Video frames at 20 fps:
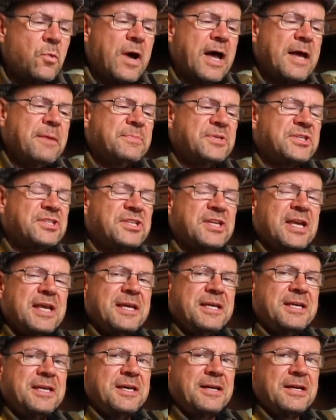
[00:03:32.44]
I'm
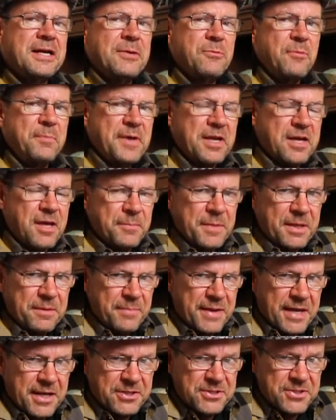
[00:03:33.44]
saying here, I will be coming
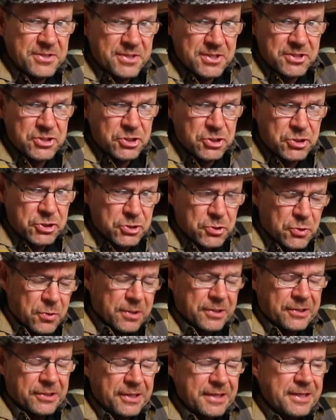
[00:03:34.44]
back to this
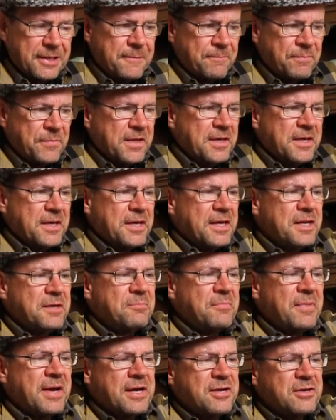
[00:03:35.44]
shortly in
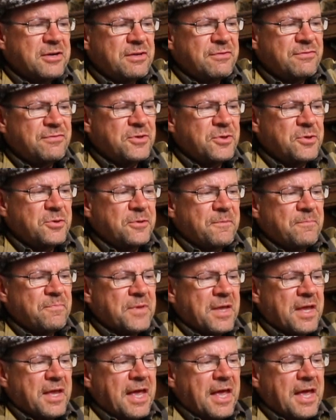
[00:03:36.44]
my review.